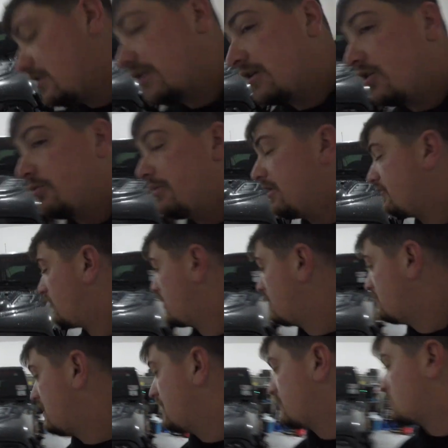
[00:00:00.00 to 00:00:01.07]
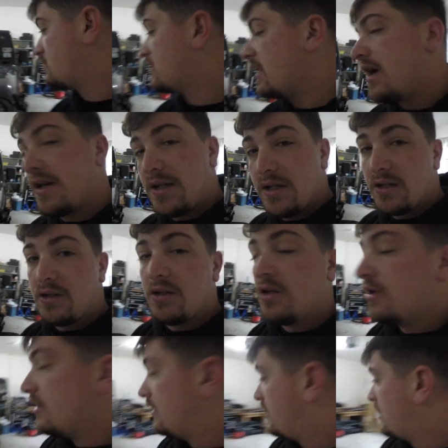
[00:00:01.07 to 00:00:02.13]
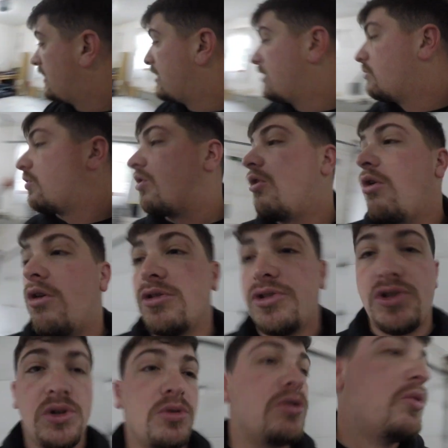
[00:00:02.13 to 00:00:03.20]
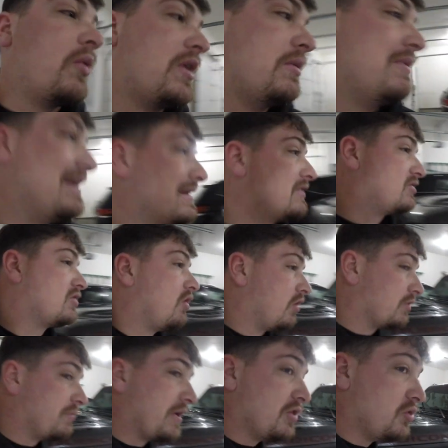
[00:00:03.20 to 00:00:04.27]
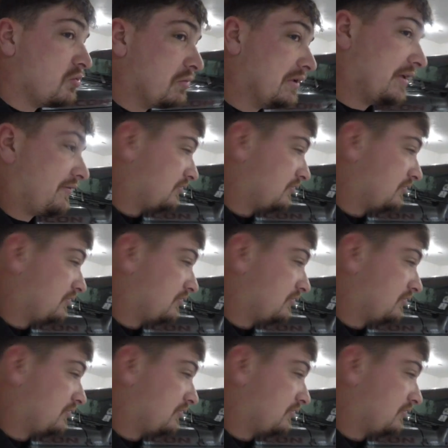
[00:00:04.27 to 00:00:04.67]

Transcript: little bit of frame damage we got here, and we're also going to be installing my new lift